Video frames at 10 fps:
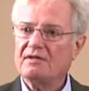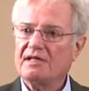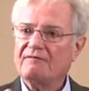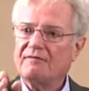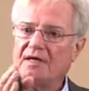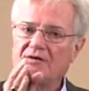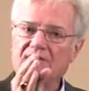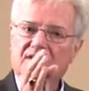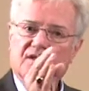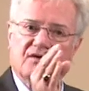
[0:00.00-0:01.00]
it, they
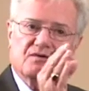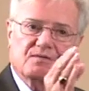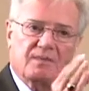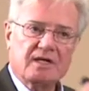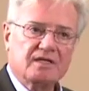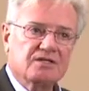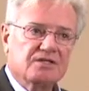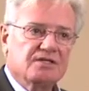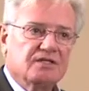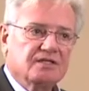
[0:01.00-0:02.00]
found that those
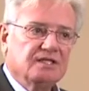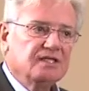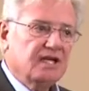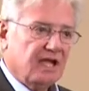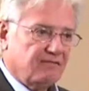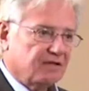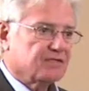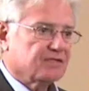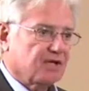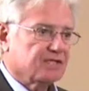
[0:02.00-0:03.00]
pregnancies that didn't have
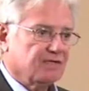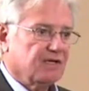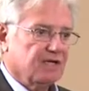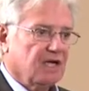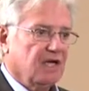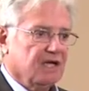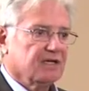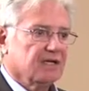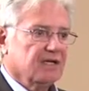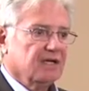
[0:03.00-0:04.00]
exercise of any
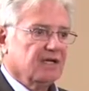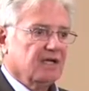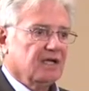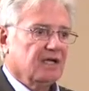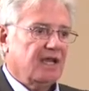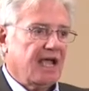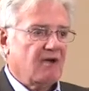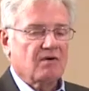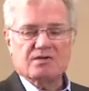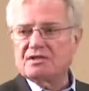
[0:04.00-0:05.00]
kind,
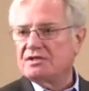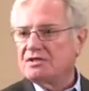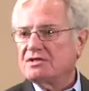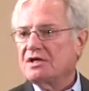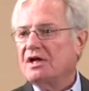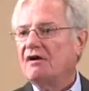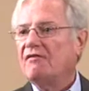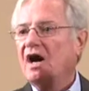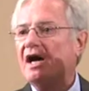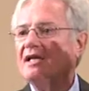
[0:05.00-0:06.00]
now our statistic
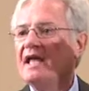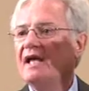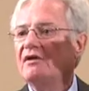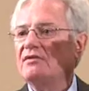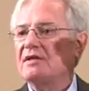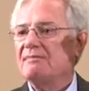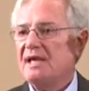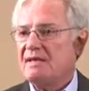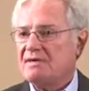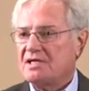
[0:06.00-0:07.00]
of unhealthy
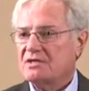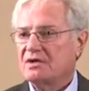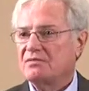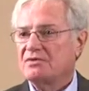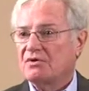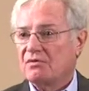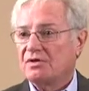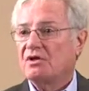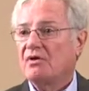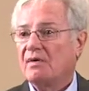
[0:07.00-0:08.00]
babies was
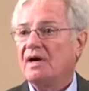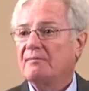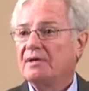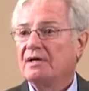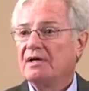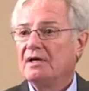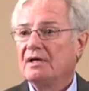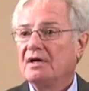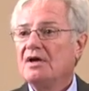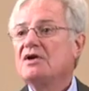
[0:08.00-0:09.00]
going to go up.
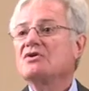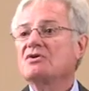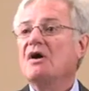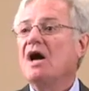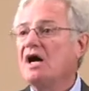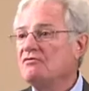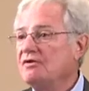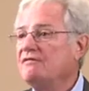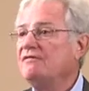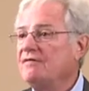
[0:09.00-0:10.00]
So
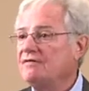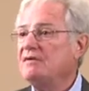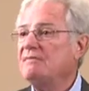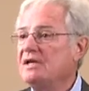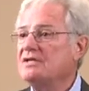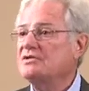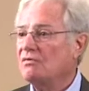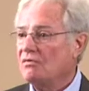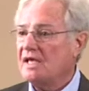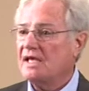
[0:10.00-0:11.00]
150 minutes a
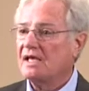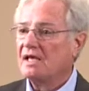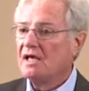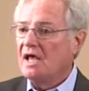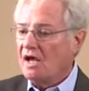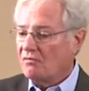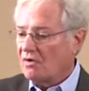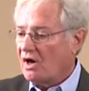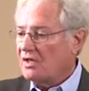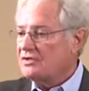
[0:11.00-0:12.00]
week, and
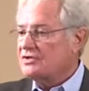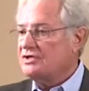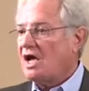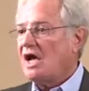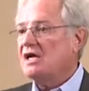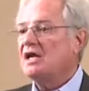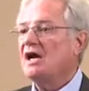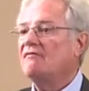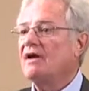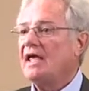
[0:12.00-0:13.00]
we're on the side
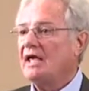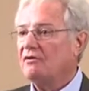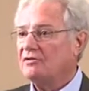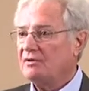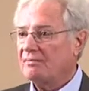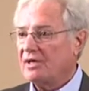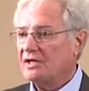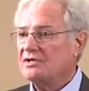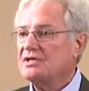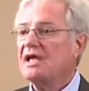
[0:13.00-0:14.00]
of a healthy
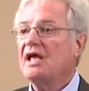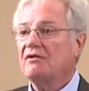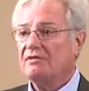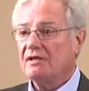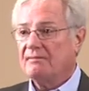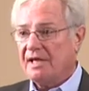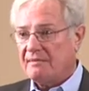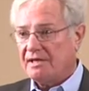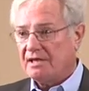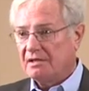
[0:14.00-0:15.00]
pregnancy, healthy
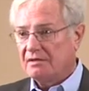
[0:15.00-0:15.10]
baby.